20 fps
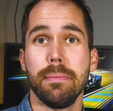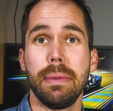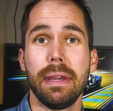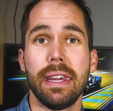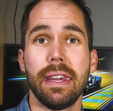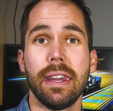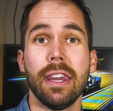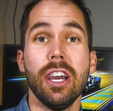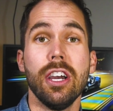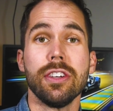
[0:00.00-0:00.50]

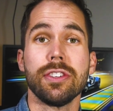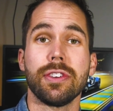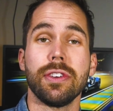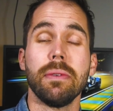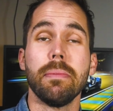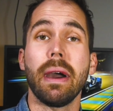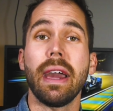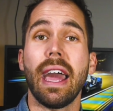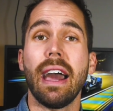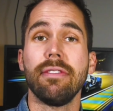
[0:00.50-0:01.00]
be, so you
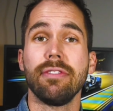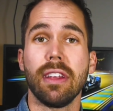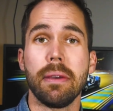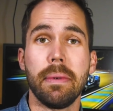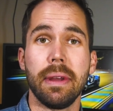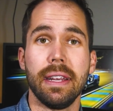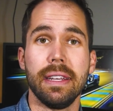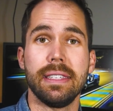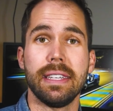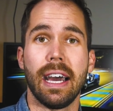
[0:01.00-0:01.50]
might have
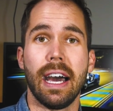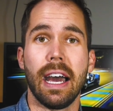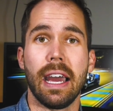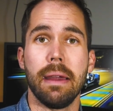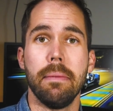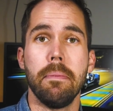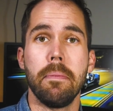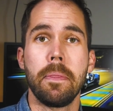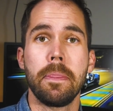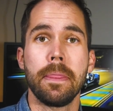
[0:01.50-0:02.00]
limited
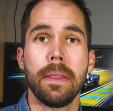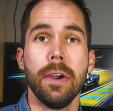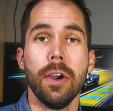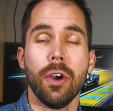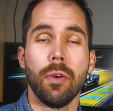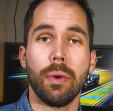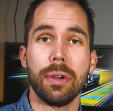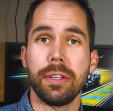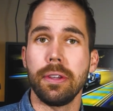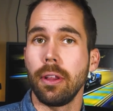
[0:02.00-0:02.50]
time.
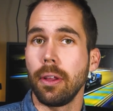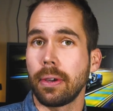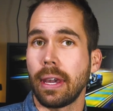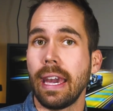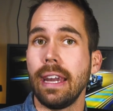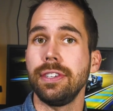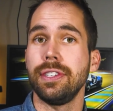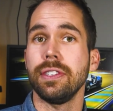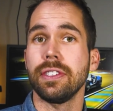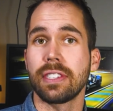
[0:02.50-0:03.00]
When you
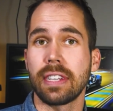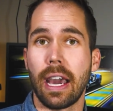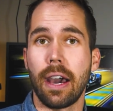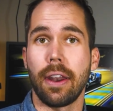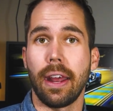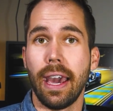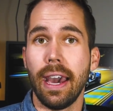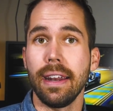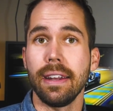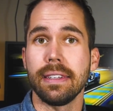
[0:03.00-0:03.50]
location scout
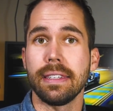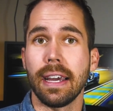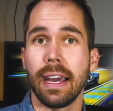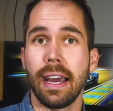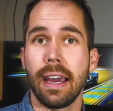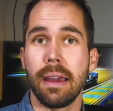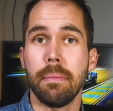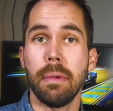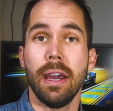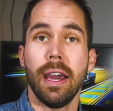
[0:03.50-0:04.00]
ahead of
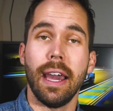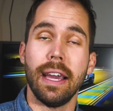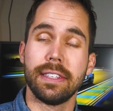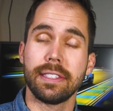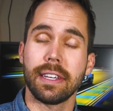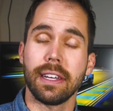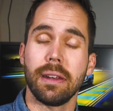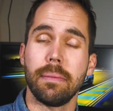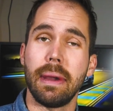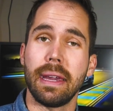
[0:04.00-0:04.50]
time, it's
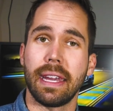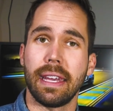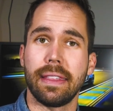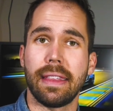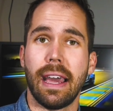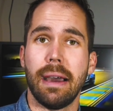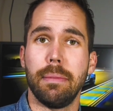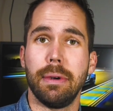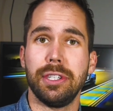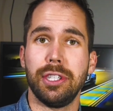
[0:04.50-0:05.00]
going to make it
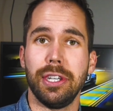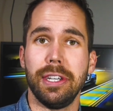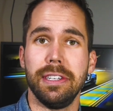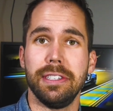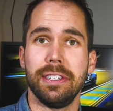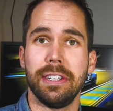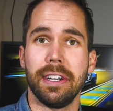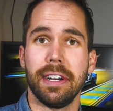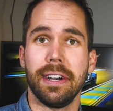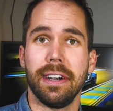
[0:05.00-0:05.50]
that much
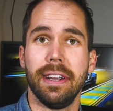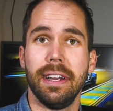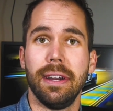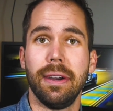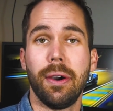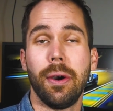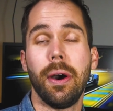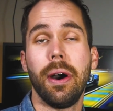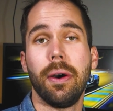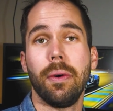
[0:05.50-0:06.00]
easier.
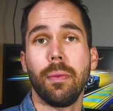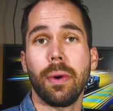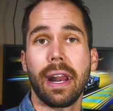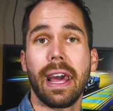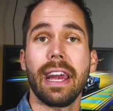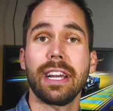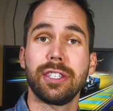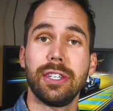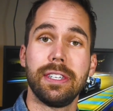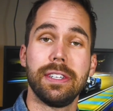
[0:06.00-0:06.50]
When I
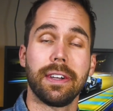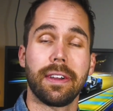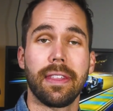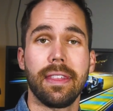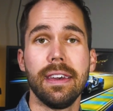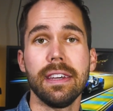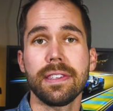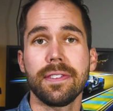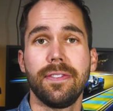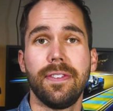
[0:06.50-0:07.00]
actually took this